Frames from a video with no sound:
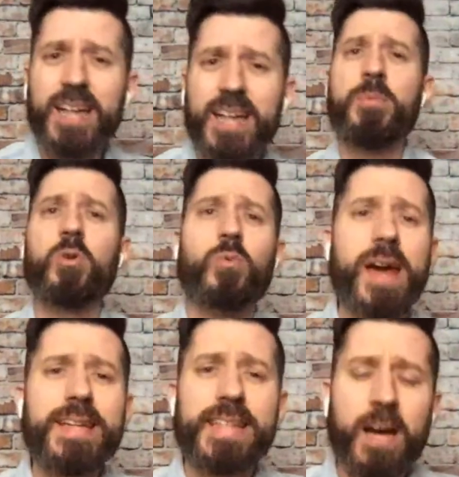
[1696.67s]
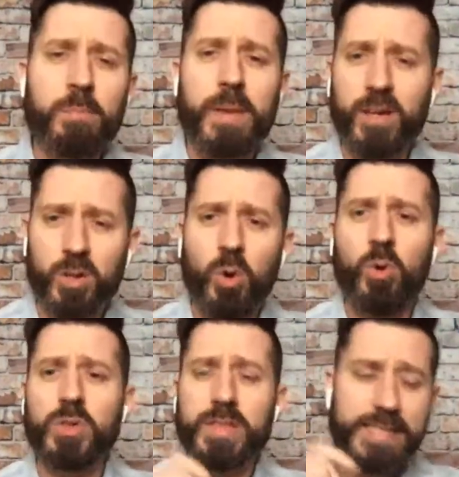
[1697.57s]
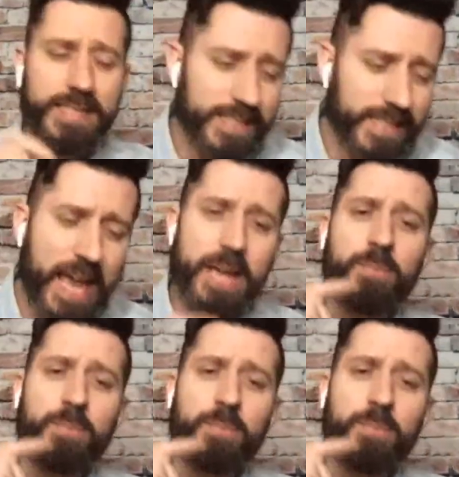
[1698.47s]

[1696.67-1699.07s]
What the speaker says: I'm going to write down my goals the same